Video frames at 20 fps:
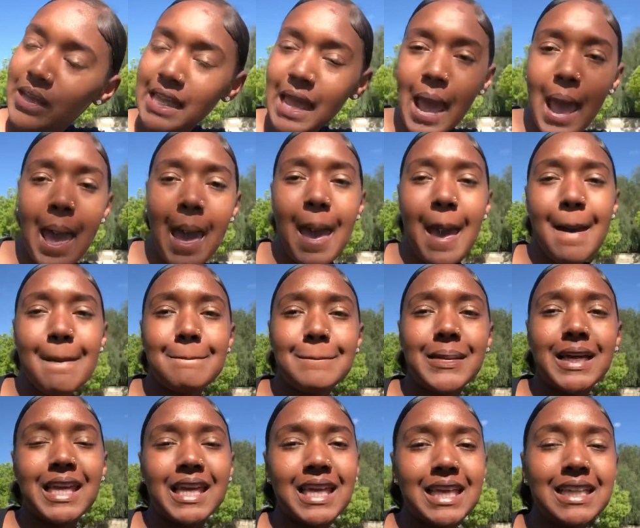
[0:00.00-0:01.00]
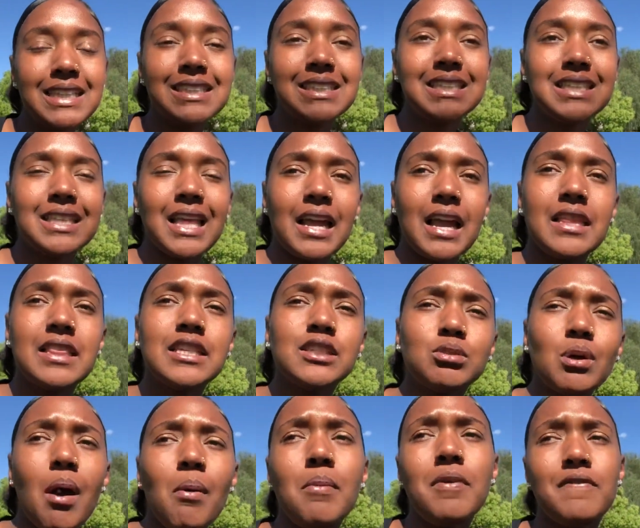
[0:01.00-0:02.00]
yeah, Mikenzie, this
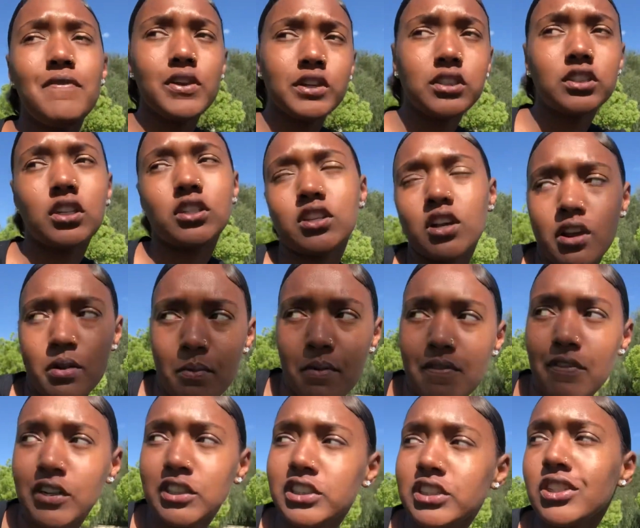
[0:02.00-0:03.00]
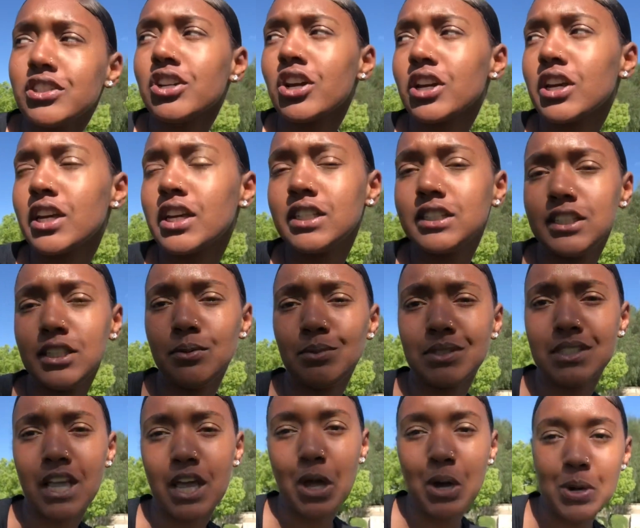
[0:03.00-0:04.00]
is how we first started talking. We first started talking because he
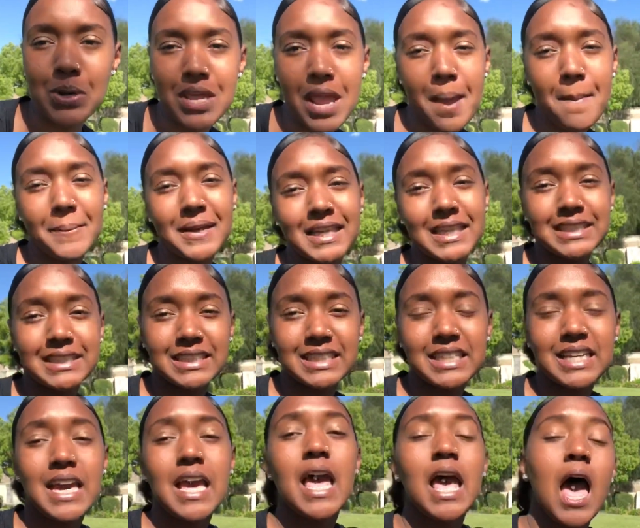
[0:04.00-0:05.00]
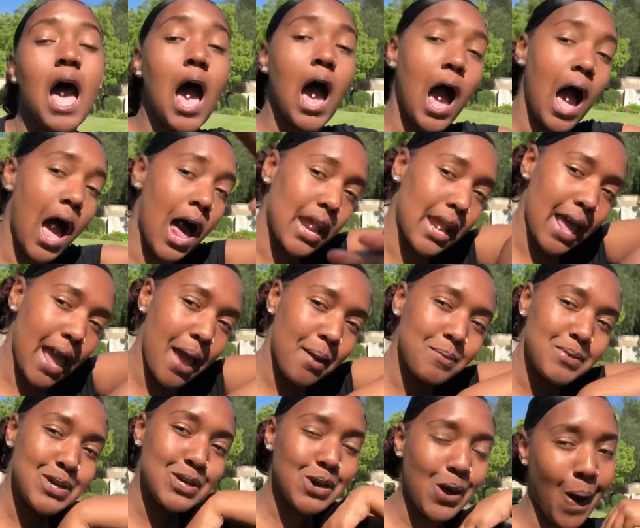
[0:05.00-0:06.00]
was oh yeah, Mikenzie, holla
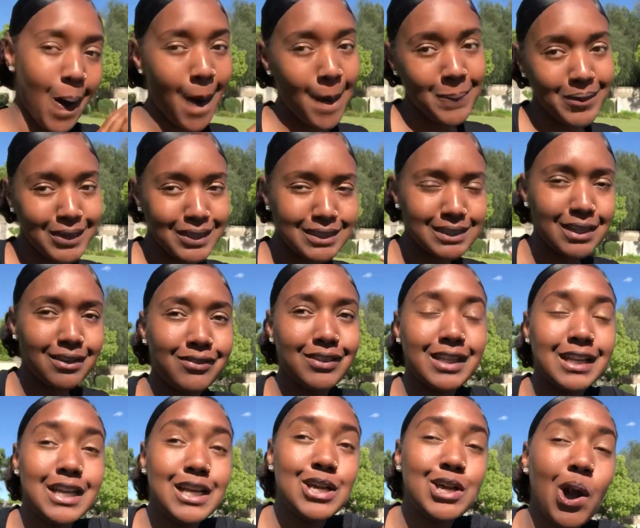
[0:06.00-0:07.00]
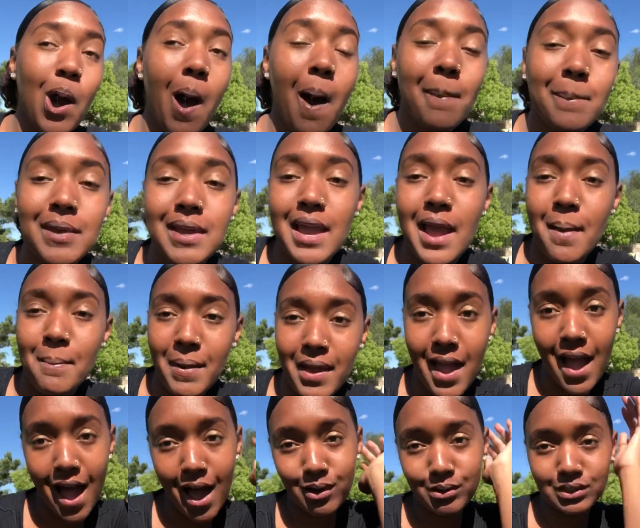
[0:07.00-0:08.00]
at me, call me and stuff. And then he called me at my
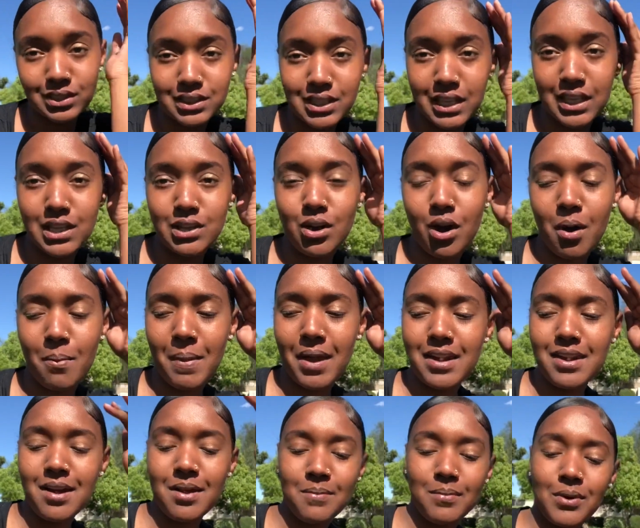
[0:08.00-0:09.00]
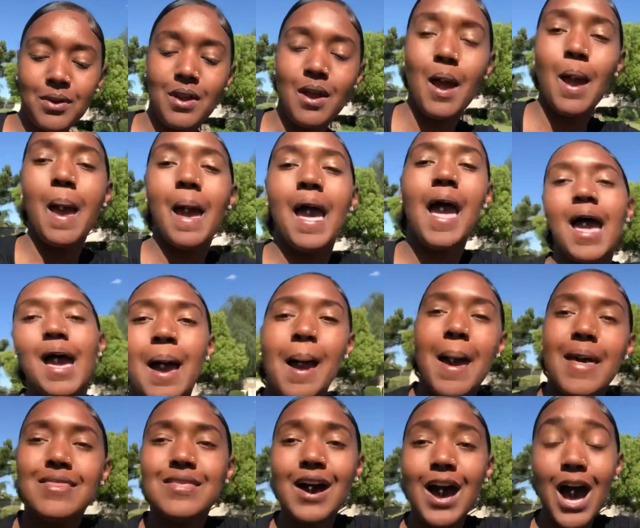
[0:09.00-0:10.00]
house, he called my number.
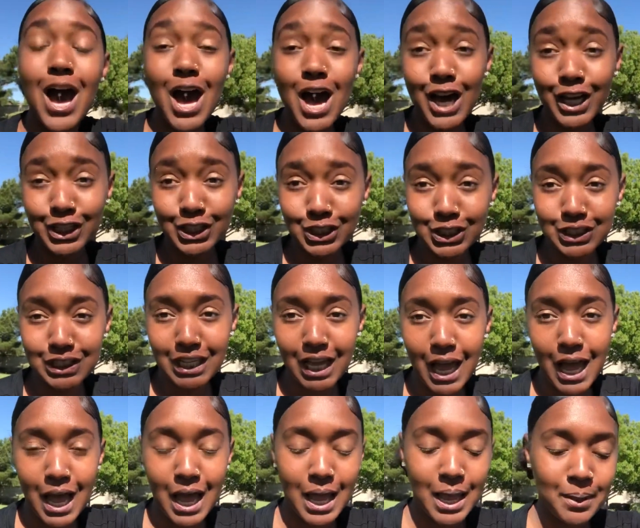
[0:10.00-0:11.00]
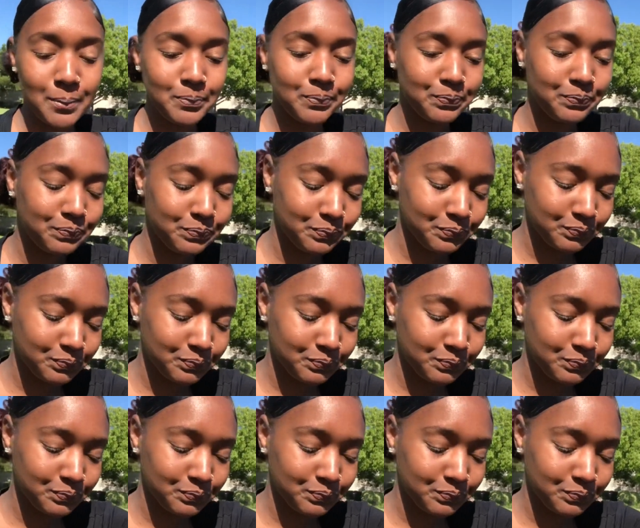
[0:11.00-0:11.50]
The other time